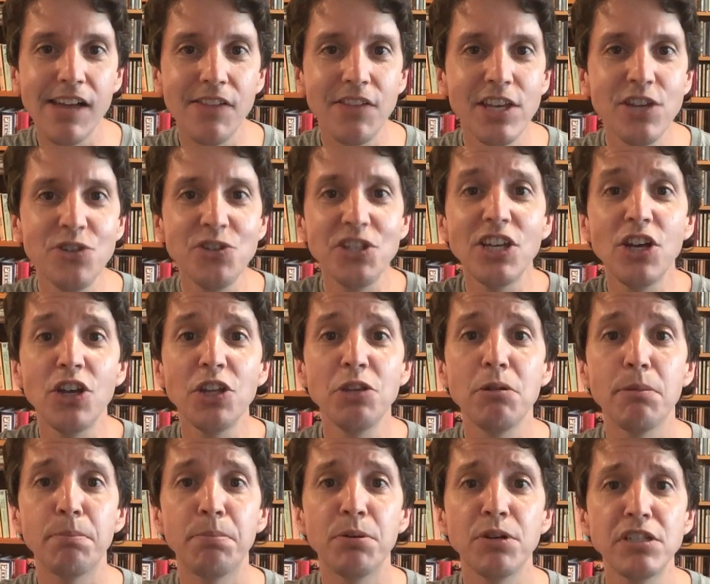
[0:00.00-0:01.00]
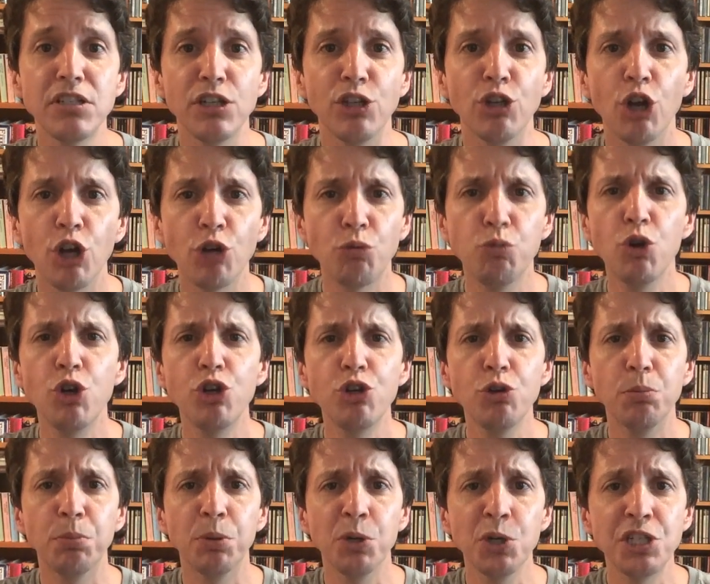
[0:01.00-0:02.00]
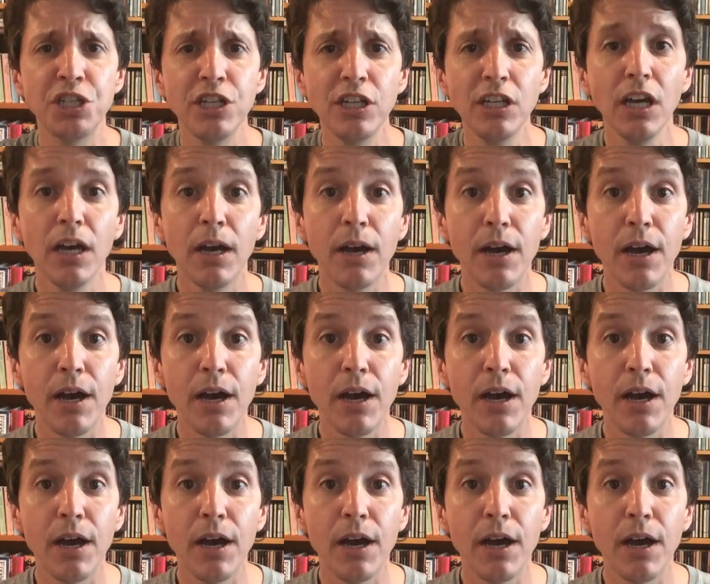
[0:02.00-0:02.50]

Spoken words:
They usually call you a pussy. Like, what are you, pussy?